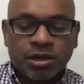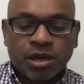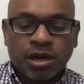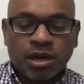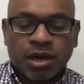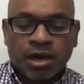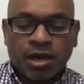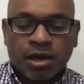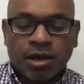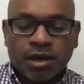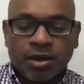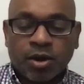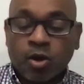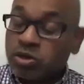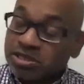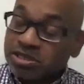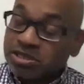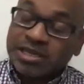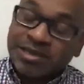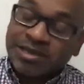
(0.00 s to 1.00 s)

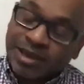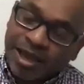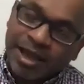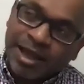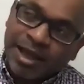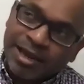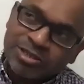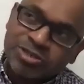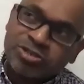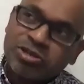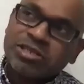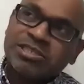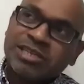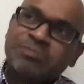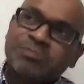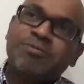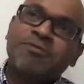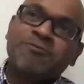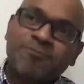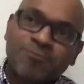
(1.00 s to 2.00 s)

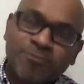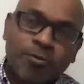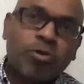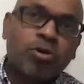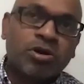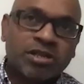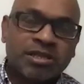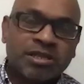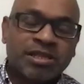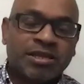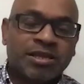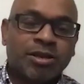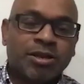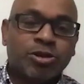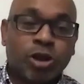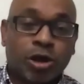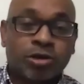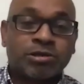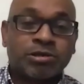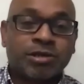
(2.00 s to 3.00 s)
Just before the
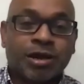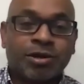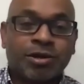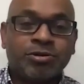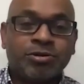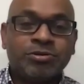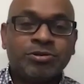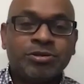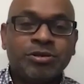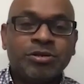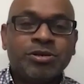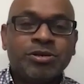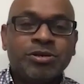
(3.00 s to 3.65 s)
lockdown,